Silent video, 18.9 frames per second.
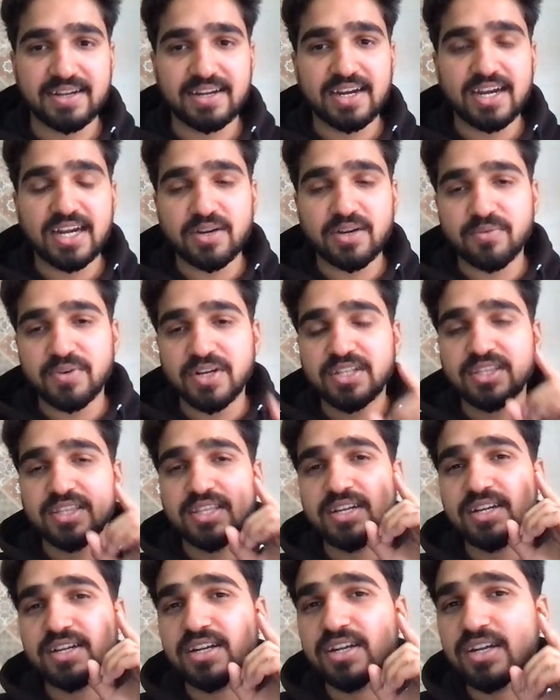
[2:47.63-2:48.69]
And when
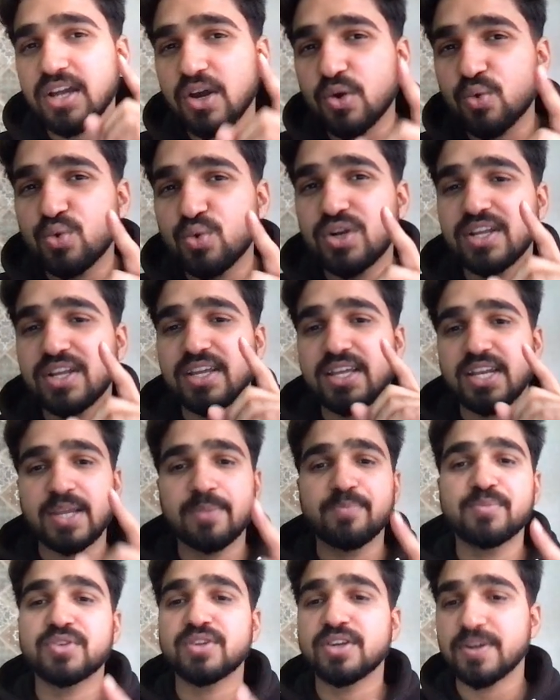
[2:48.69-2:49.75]
the doubt
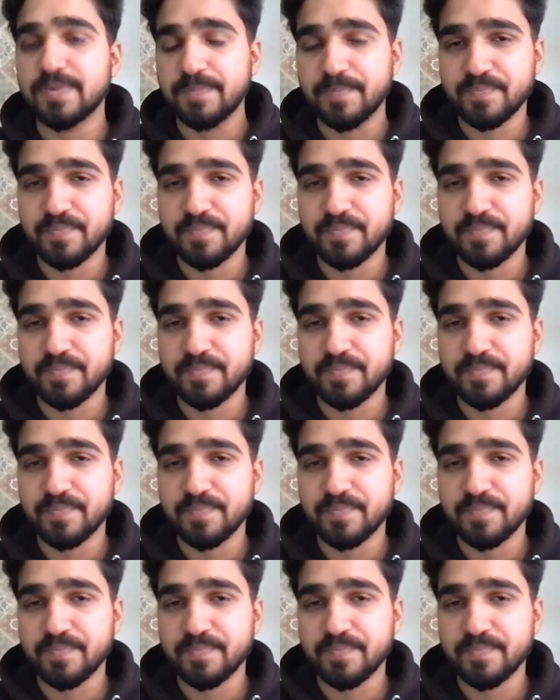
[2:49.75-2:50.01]
creeps in,